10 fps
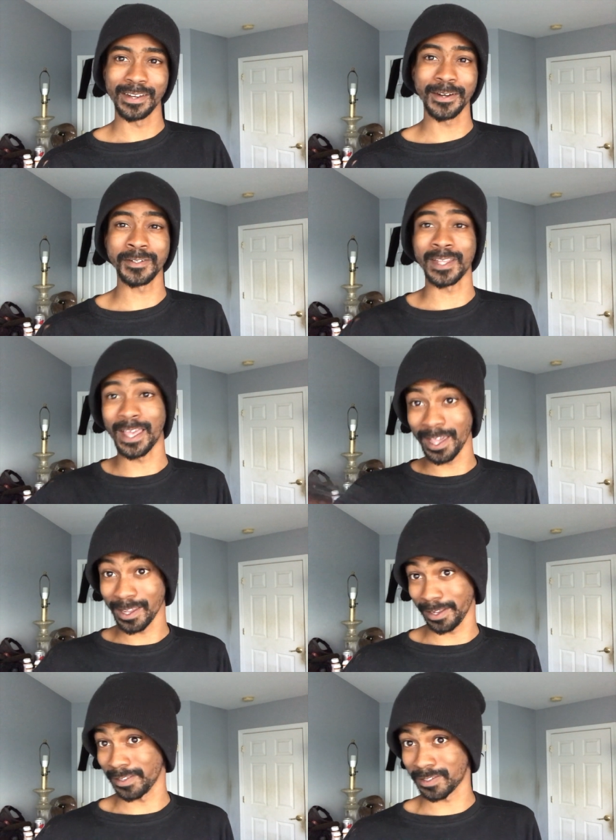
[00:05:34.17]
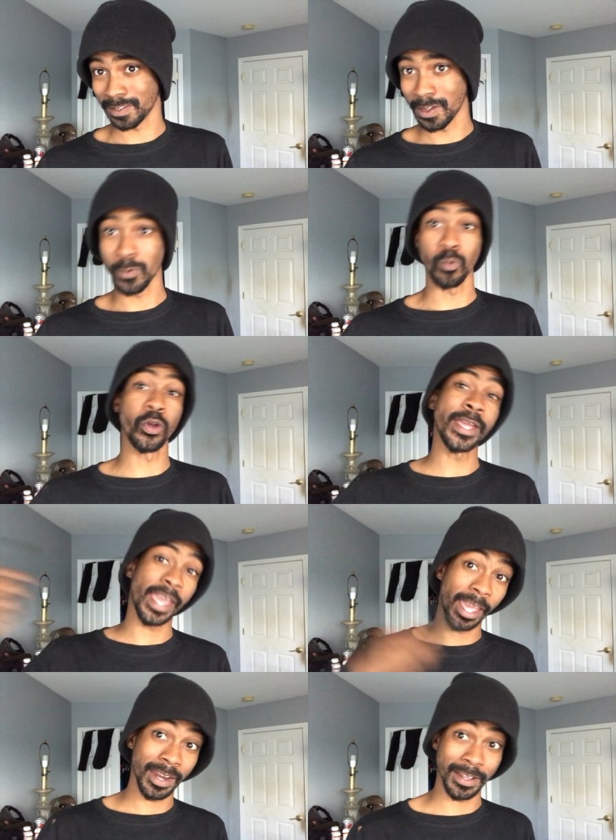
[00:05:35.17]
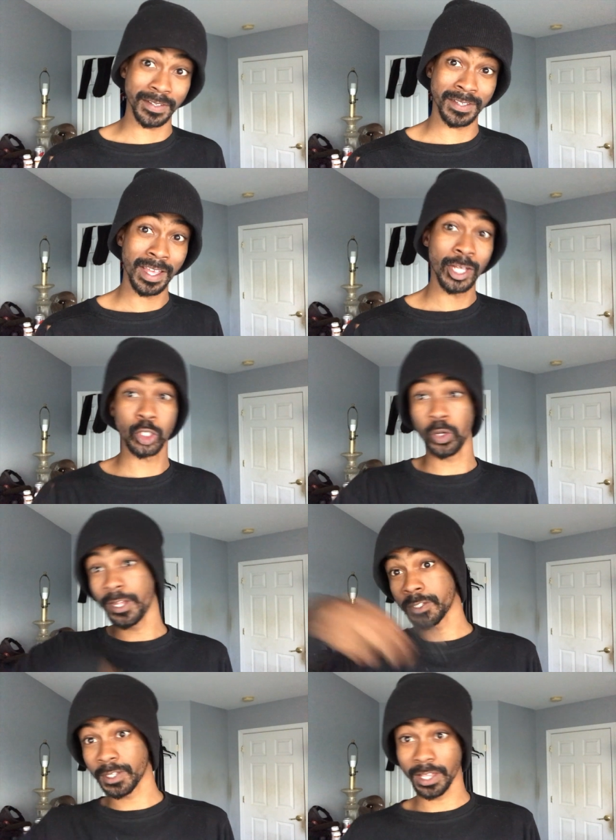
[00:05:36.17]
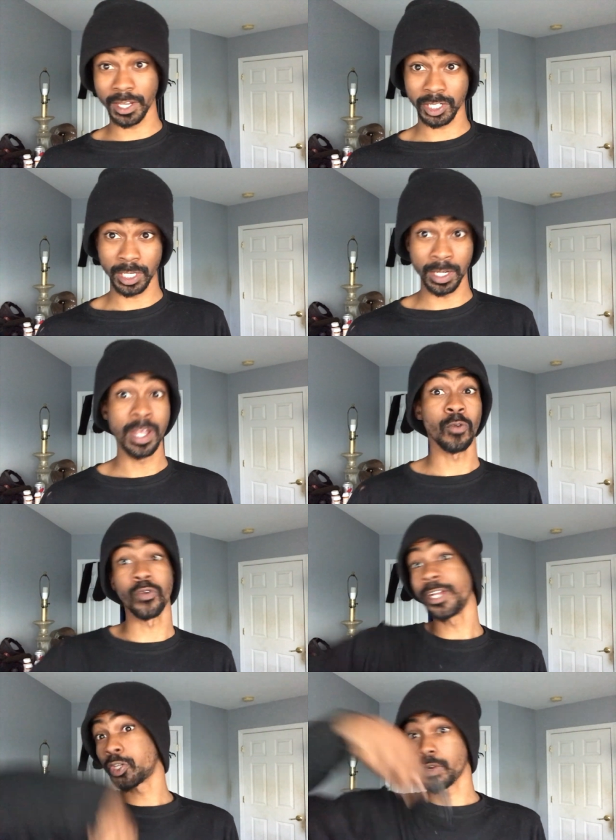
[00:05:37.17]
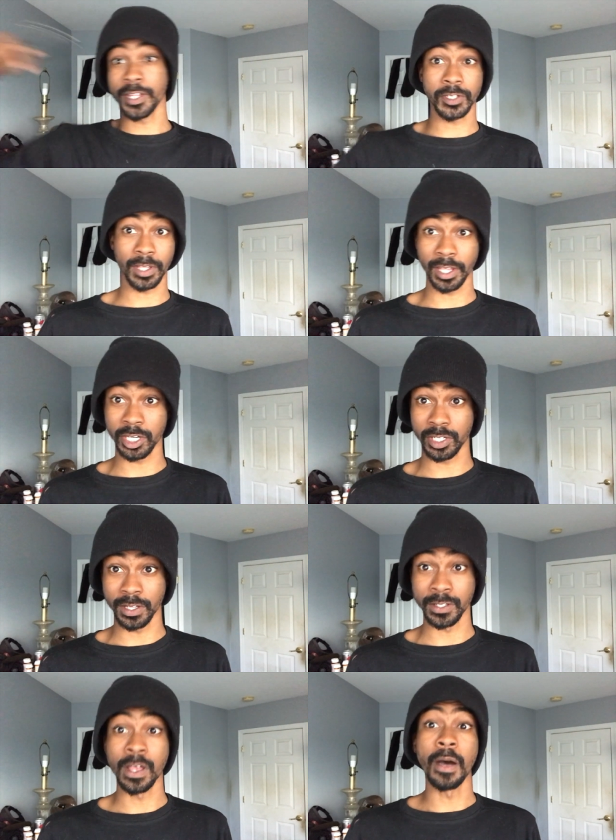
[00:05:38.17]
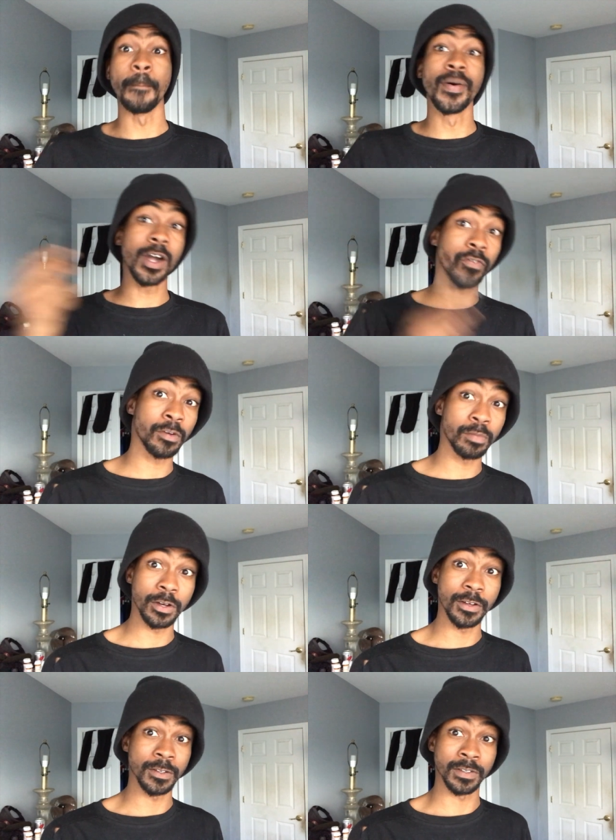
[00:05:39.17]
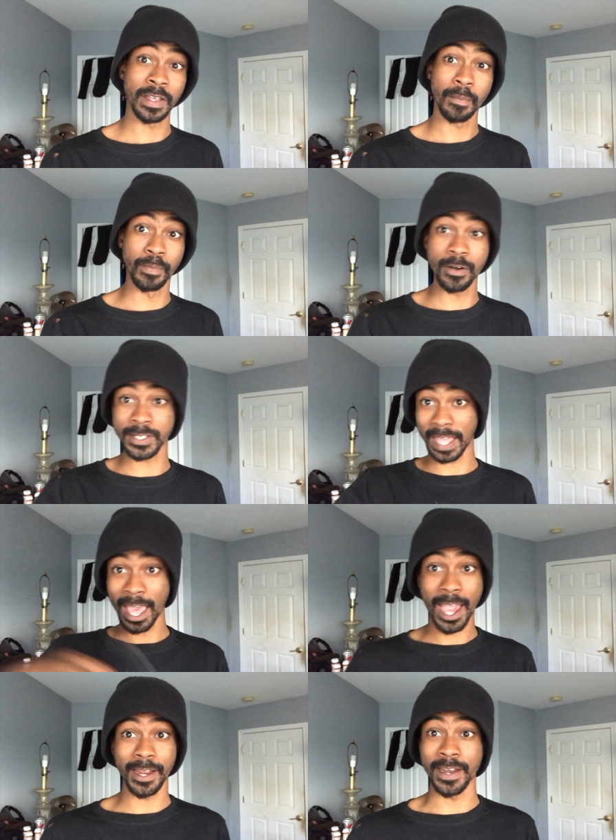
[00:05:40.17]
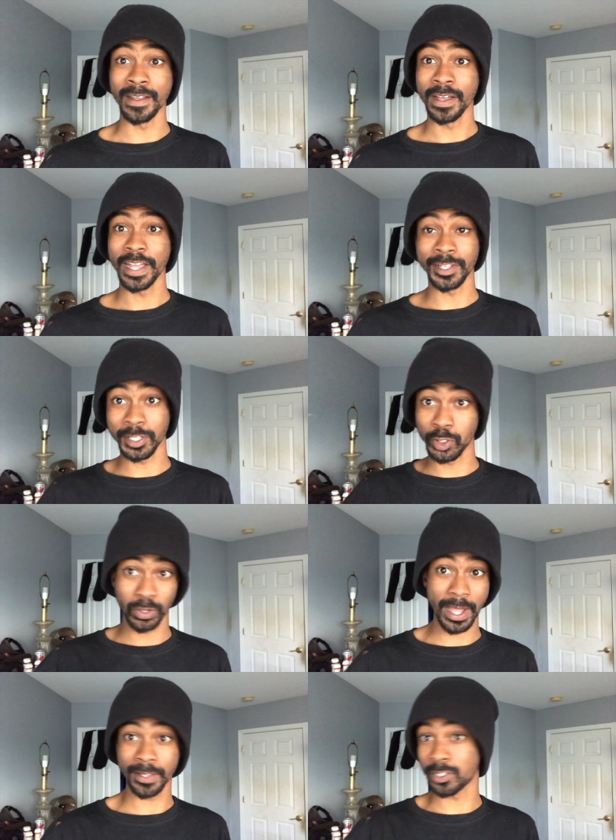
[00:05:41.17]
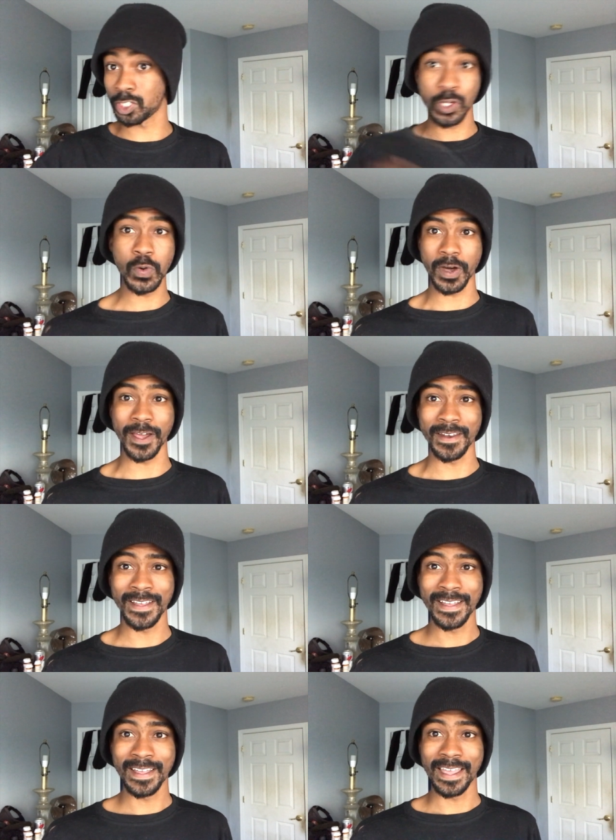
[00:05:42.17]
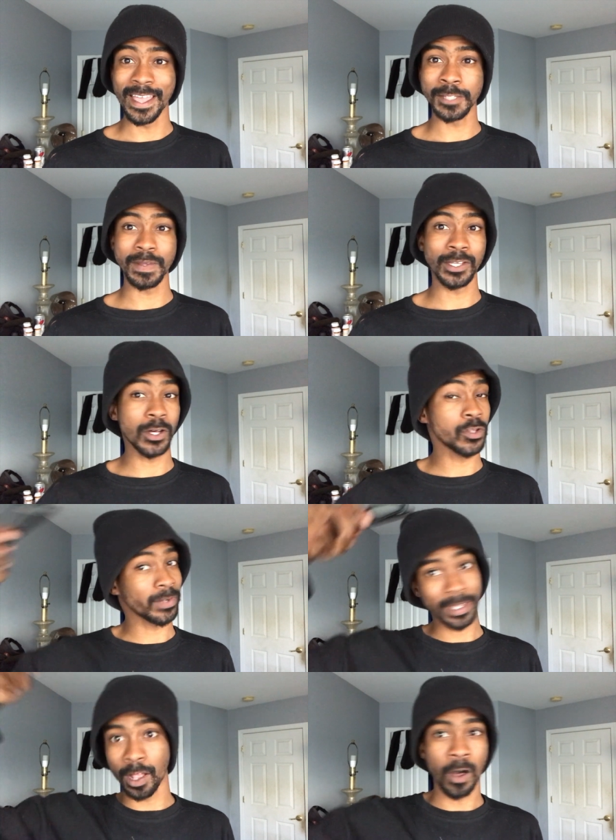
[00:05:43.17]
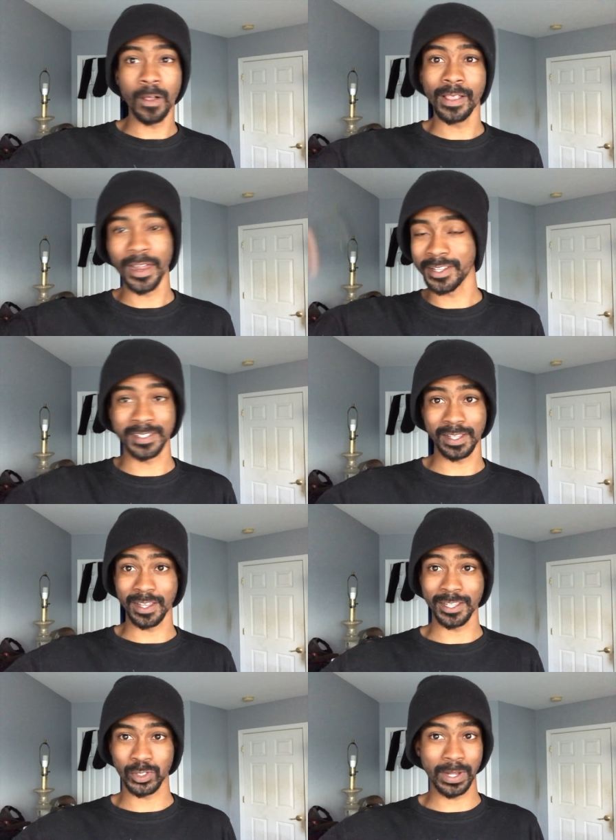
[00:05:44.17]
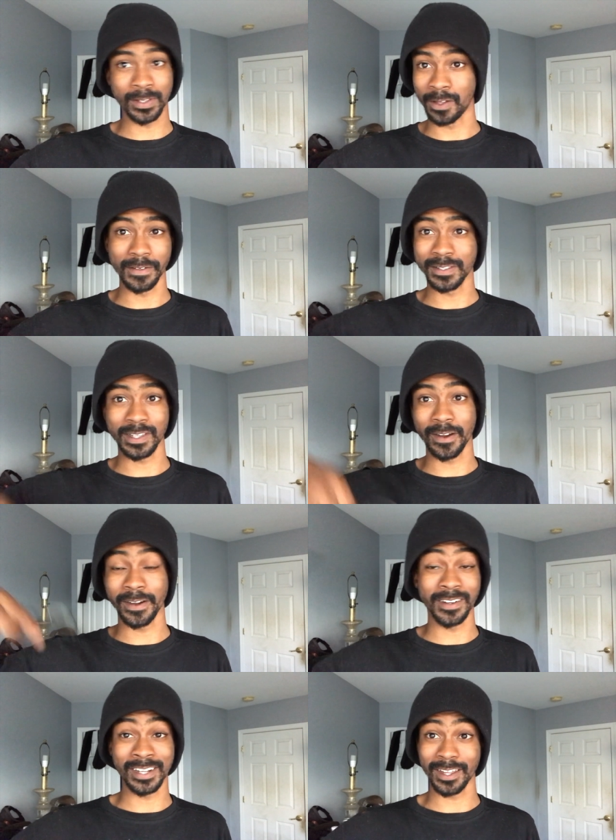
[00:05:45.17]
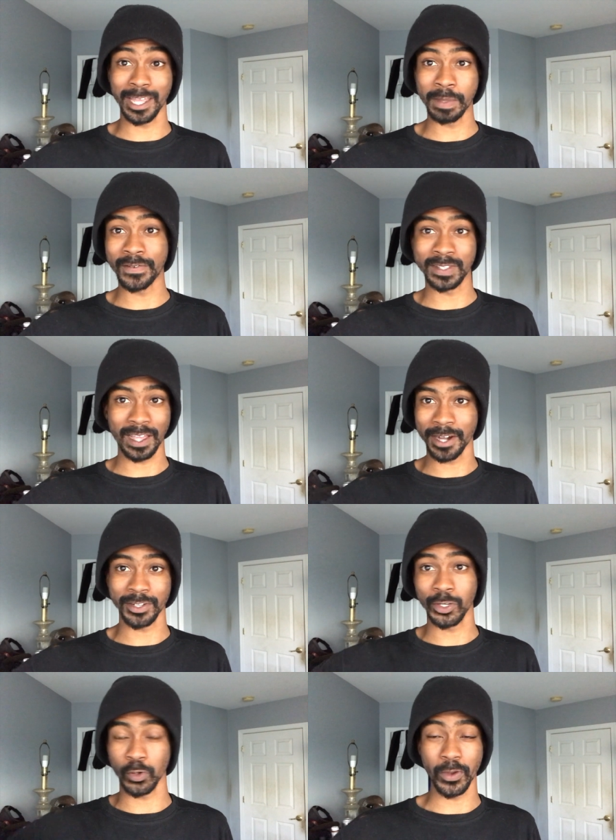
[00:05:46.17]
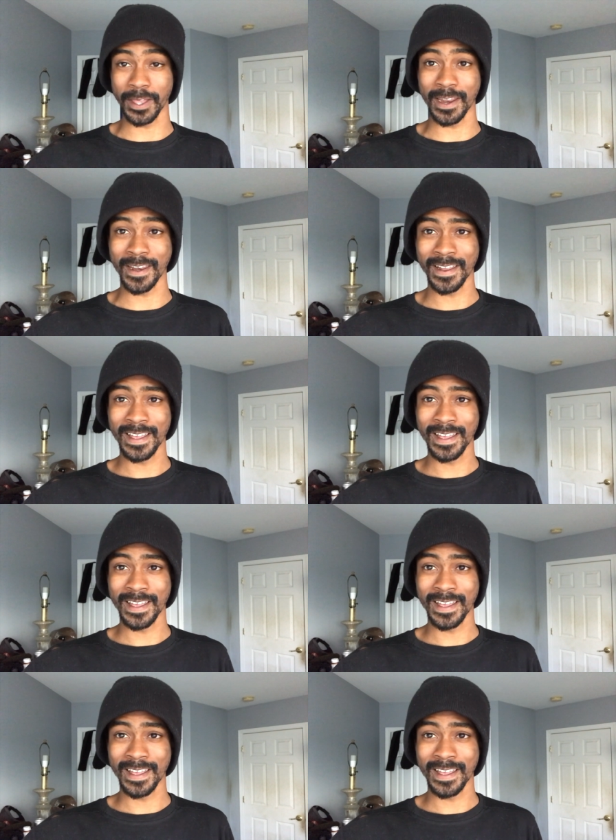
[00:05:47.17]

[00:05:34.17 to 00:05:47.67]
There's edits, re-edits, translation, retranslations, book removes, books added and subtracted, so on. It's been going through like a whole lot of things throughout the whole entire time it was actually created.